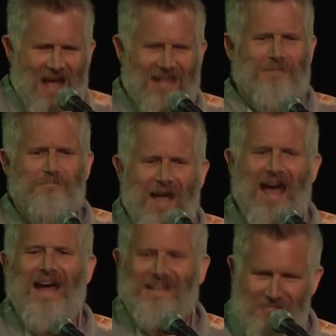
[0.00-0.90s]
And I'm
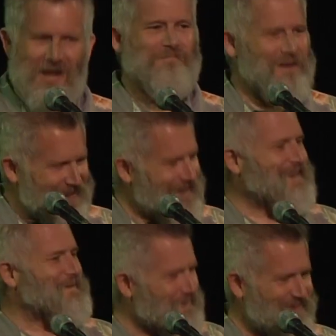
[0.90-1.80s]
patting my belly
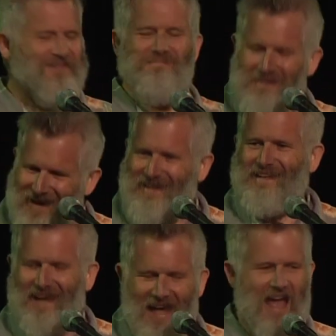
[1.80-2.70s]
and I'm
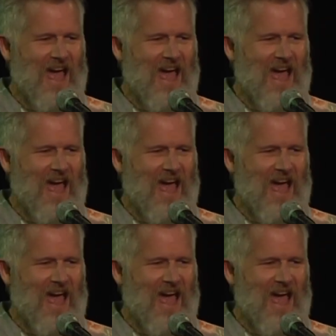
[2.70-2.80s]
smiling.